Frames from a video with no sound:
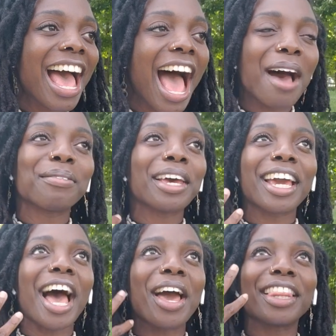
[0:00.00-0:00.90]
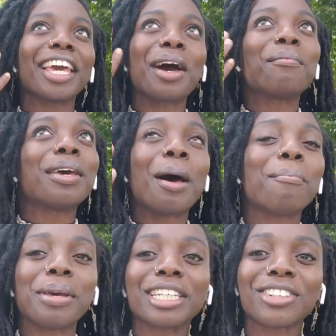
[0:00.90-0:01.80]
I'm
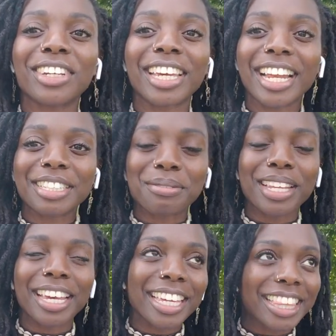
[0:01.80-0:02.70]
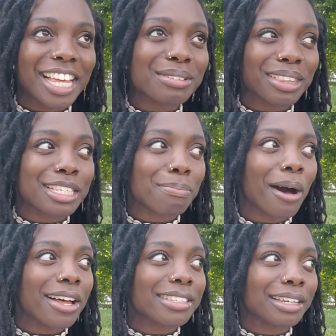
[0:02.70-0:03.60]
picturing it as I'm saying it. That's what this
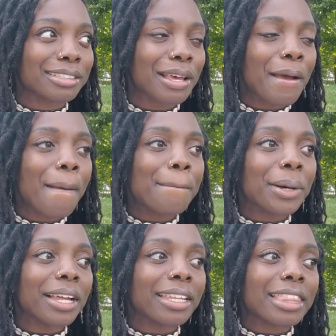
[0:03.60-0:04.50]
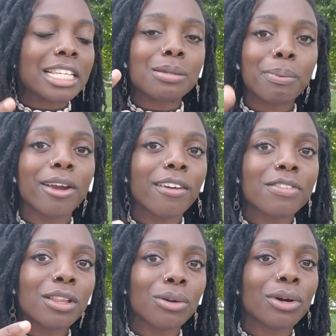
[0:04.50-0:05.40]
pause is. But the Spirit of
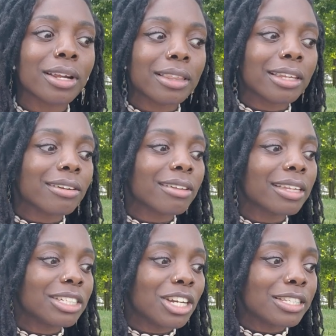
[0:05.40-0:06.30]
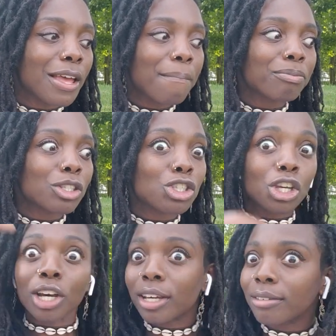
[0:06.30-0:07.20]
the Lord literally just
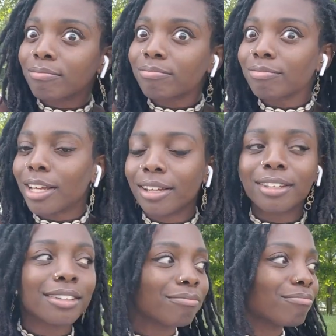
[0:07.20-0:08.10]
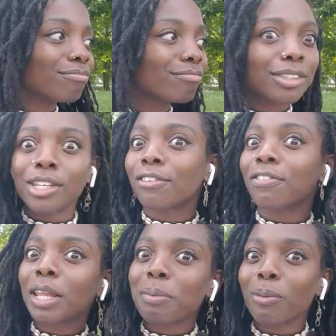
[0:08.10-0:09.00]
took
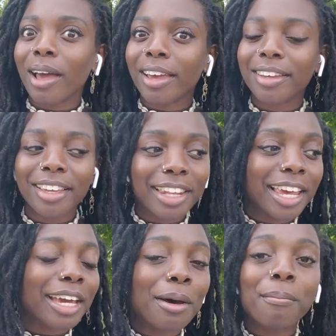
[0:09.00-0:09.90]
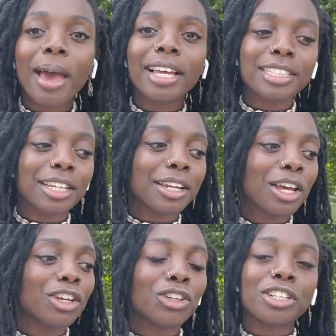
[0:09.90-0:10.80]
Philip away. Like, imagine
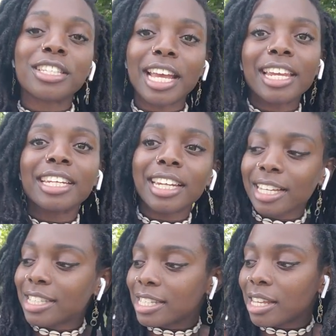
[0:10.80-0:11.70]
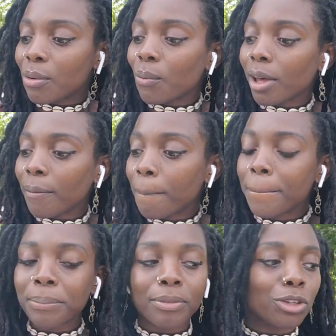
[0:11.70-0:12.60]
you're standing next to someone,
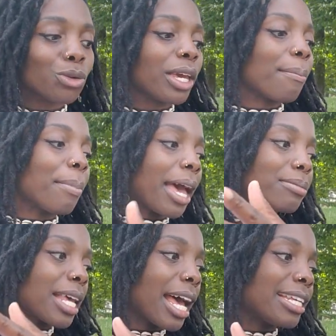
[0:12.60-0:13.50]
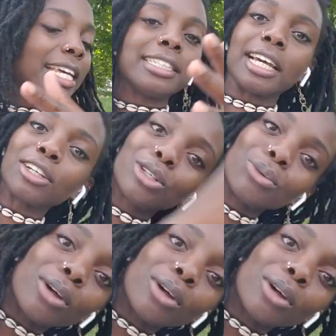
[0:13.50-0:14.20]
you get baptized, they dunk you